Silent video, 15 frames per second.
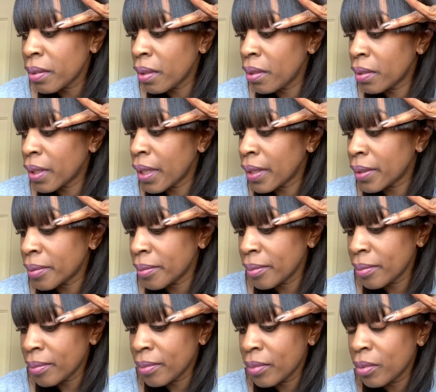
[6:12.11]
Okay,
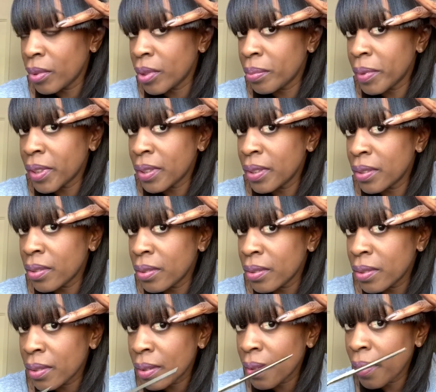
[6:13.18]
where's my
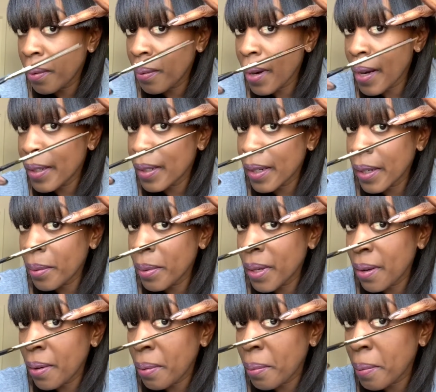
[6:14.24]
scissors? All right, here we
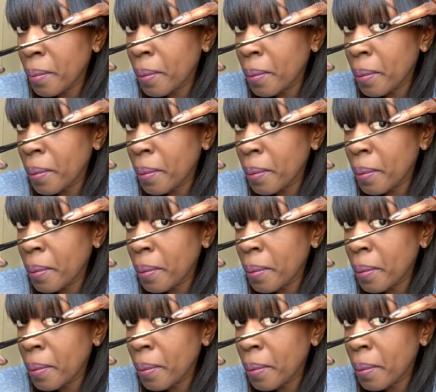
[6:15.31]
go.